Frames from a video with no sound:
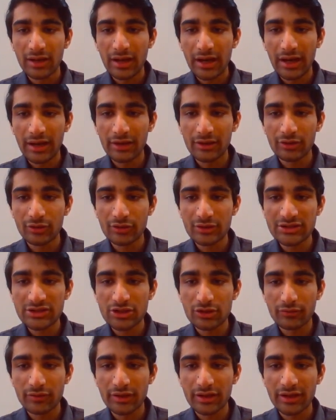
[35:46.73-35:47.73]
And you can see
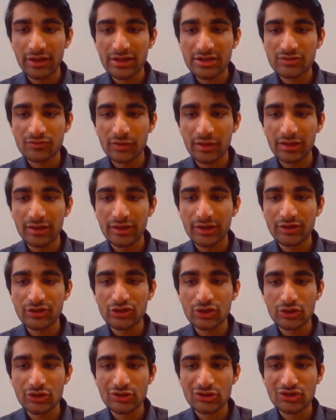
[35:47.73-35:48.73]
over here as well, it
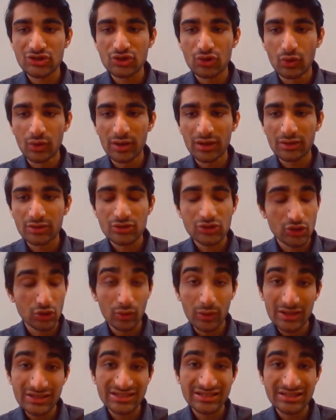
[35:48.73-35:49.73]
should
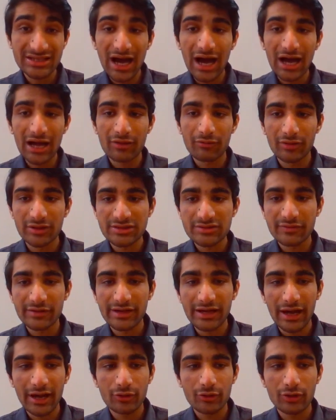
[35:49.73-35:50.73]
show a star once we
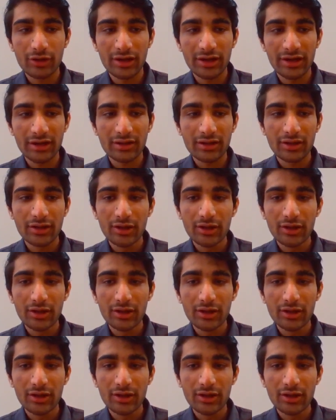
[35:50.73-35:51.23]
try to run it.